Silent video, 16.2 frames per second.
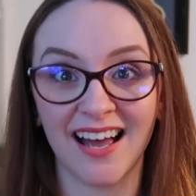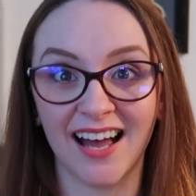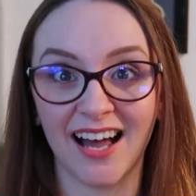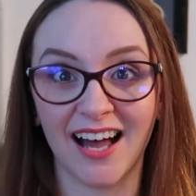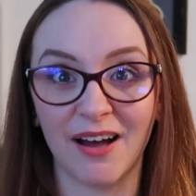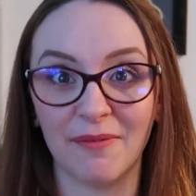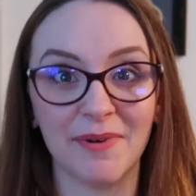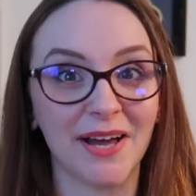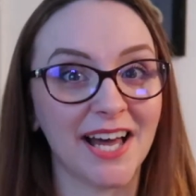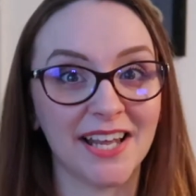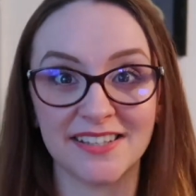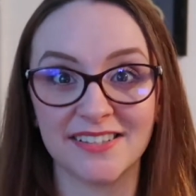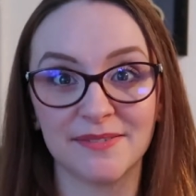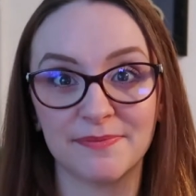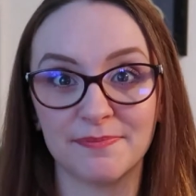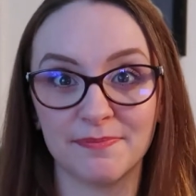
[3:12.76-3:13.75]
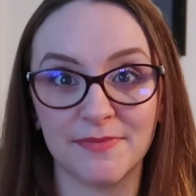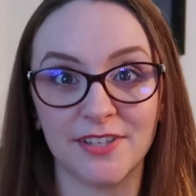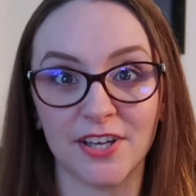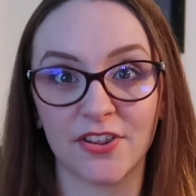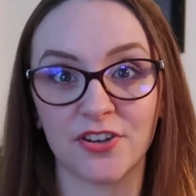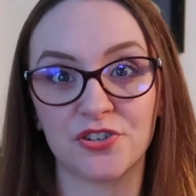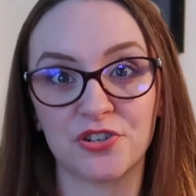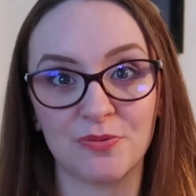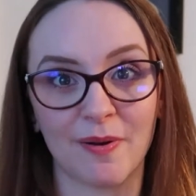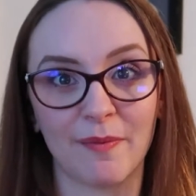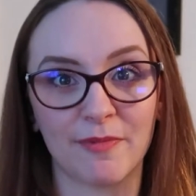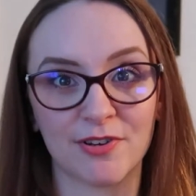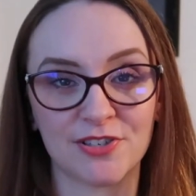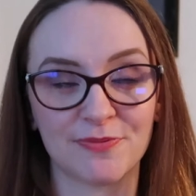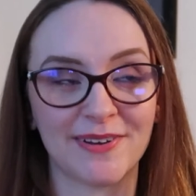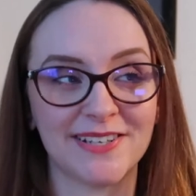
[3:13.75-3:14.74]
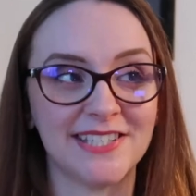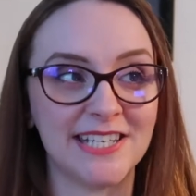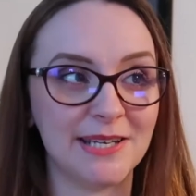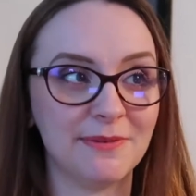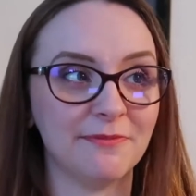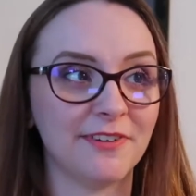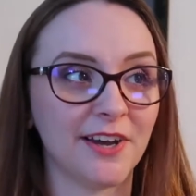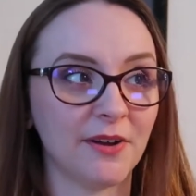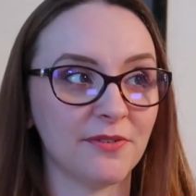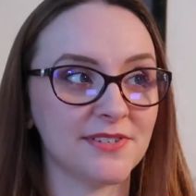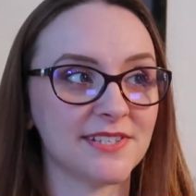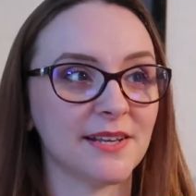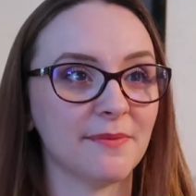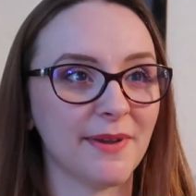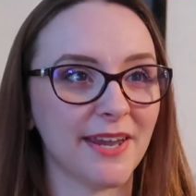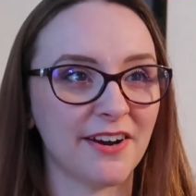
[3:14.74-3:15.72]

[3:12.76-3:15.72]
um, and the other two members of my team found some